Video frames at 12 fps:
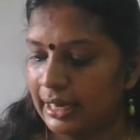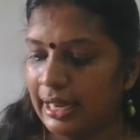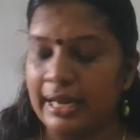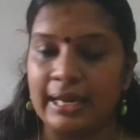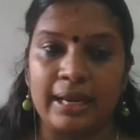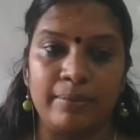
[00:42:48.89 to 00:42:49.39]

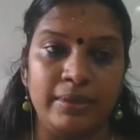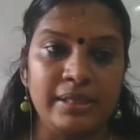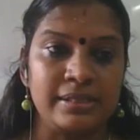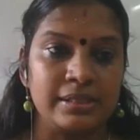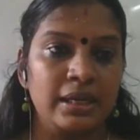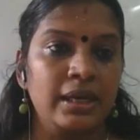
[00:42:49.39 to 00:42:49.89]

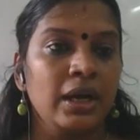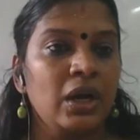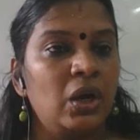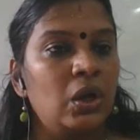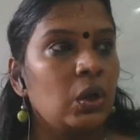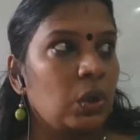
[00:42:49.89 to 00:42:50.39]
enables
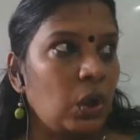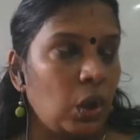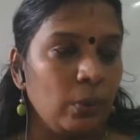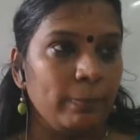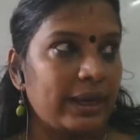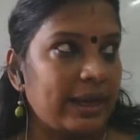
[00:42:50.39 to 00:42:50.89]

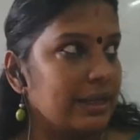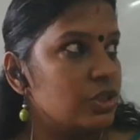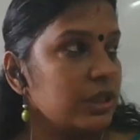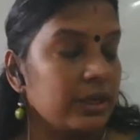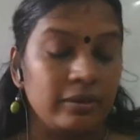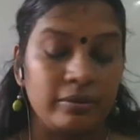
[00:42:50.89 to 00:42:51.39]

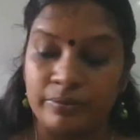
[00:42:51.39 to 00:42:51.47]
comprehension.